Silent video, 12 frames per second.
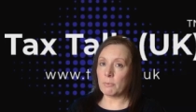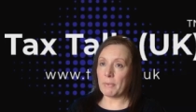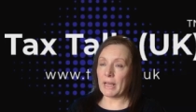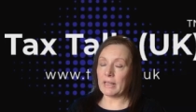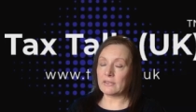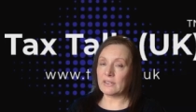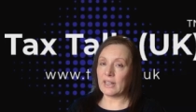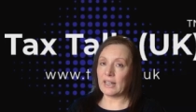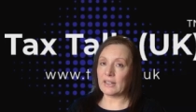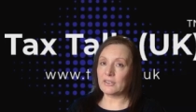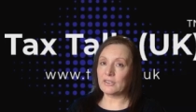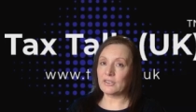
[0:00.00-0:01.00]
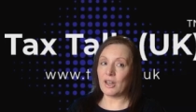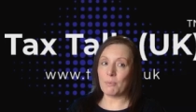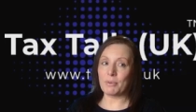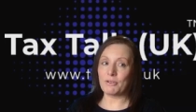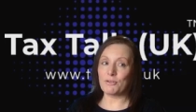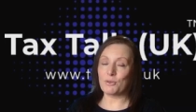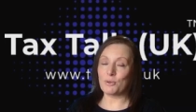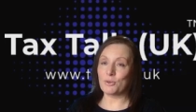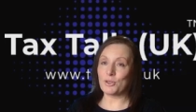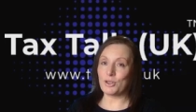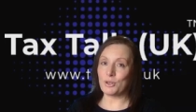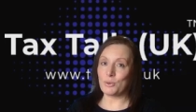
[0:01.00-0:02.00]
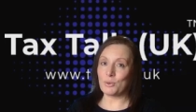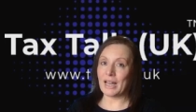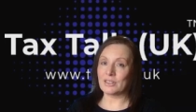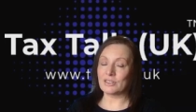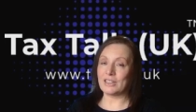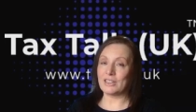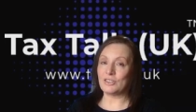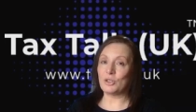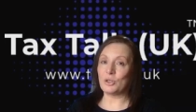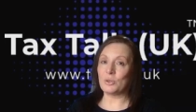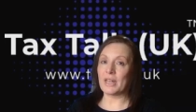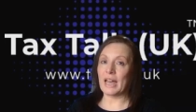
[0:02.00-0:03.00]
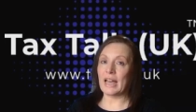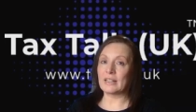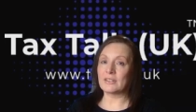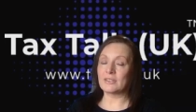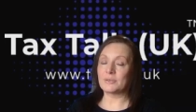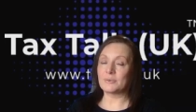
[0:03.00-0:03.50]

the basics um, before that you actually do that.